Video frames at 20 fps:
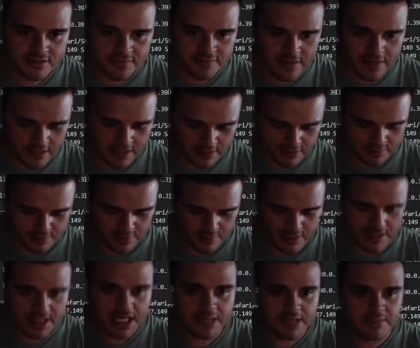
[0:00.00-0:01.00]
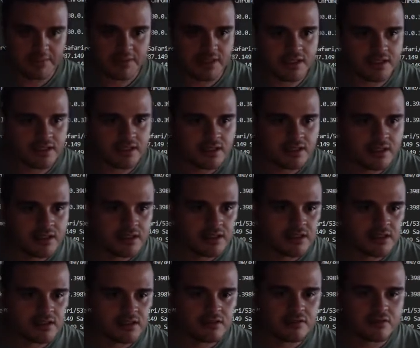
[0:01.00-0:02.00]
had to be adapted
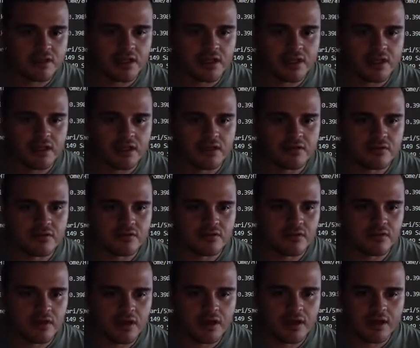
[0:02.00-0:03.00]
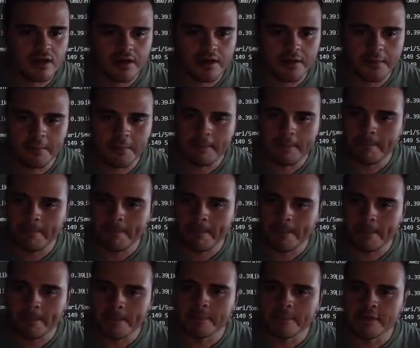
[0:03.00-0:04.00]
to the new
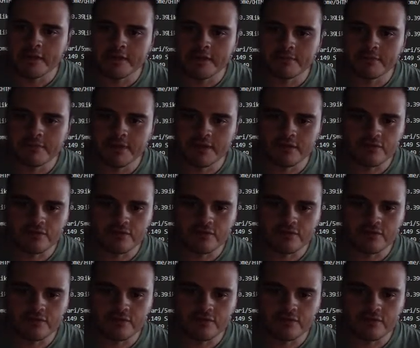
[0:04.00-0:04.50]
inventory